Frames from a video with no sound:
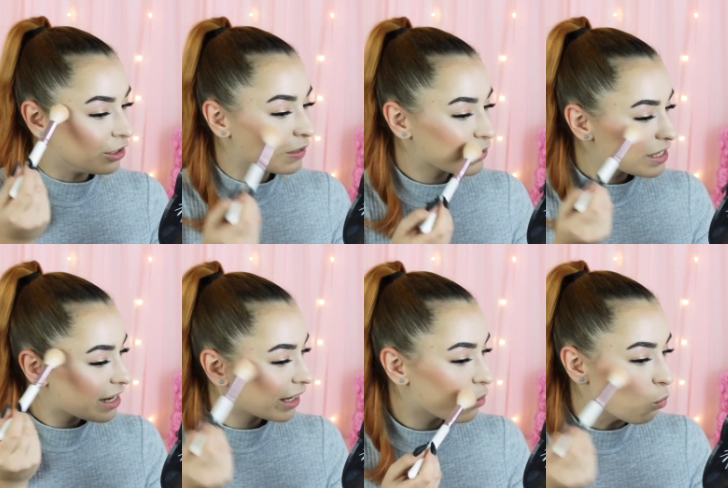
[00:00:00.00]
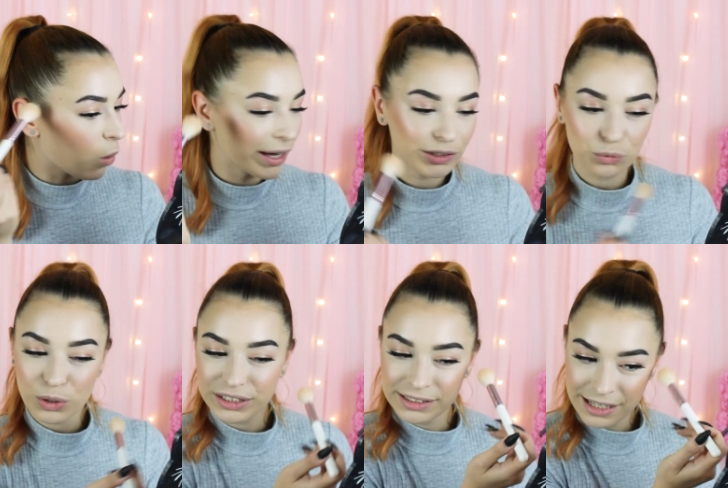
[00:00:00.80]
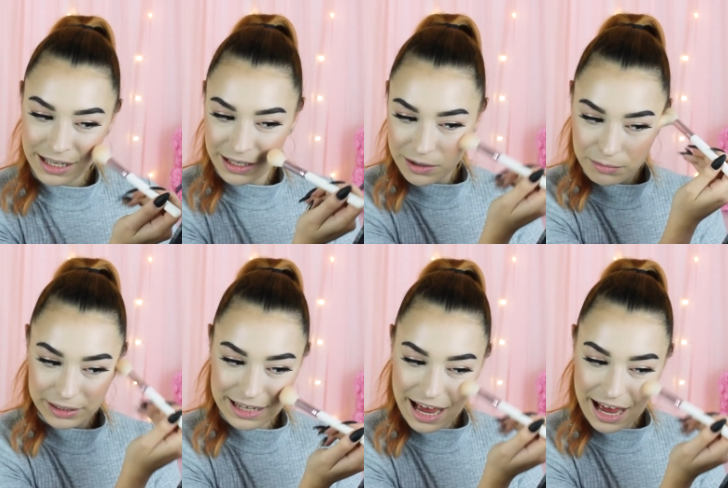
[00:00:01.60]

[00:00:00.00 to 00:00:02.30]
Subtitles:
looks like a white one, but